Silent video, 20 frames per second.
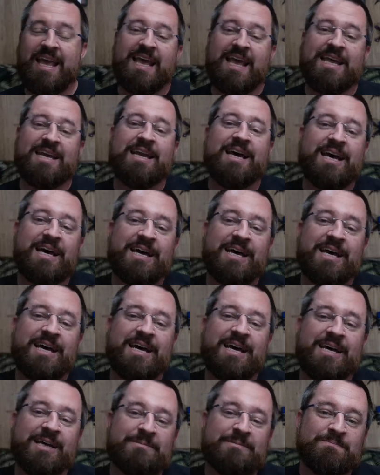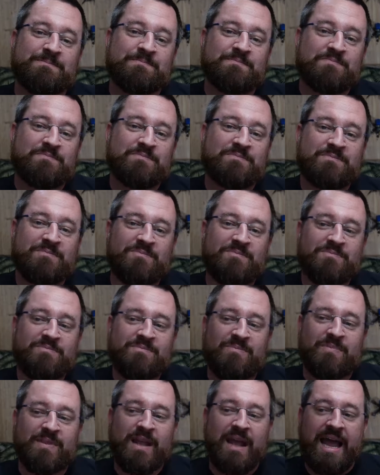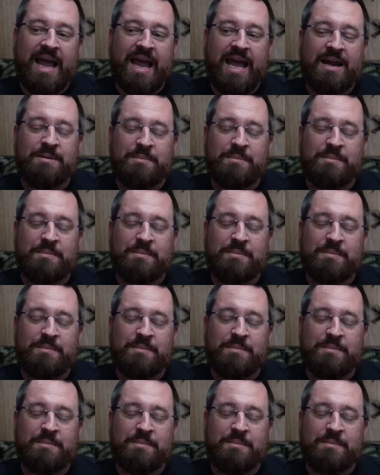And I had